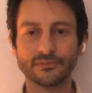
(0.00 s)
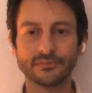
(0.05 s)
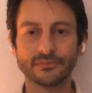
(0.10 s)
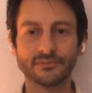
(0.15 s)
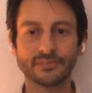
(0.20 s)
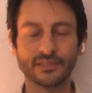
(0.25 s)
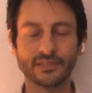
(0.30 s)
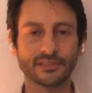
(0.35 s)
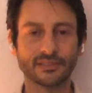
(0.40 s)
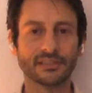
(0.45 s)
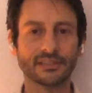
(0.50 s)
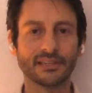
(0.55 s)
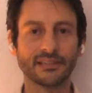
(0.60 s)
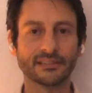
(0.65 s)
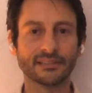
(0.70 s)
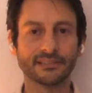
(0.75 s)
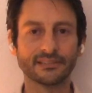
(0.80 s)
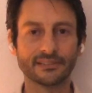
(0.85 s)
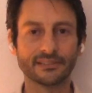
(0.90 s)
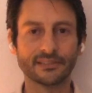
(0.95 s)

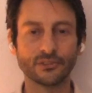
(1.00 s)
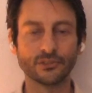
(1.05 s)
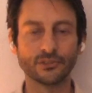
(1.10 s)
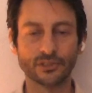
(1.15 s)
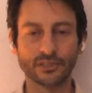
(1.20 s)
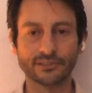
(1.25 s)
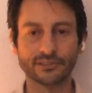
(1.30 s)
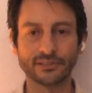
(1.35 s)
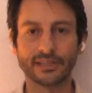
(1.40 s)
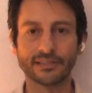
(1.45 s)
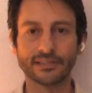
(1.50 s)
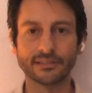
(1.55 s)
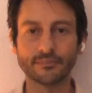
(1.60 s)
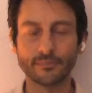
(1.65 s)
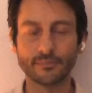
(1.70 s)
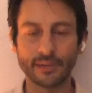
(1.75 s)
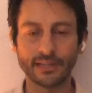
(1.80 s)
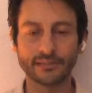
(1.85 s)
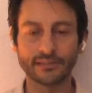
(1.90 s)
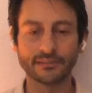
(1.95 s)
Nisargadatta's teaching as it had
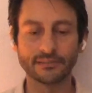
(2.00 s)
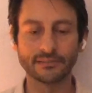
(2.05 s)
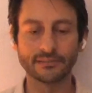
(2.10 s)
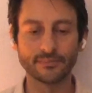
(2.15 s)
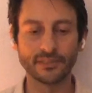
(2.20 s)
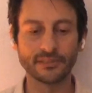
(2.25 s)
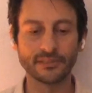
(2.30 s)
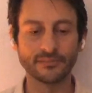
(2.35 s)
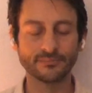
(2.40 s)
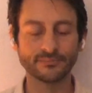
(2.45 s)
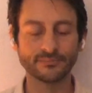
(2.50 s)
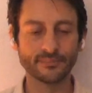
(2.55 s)
impacted me.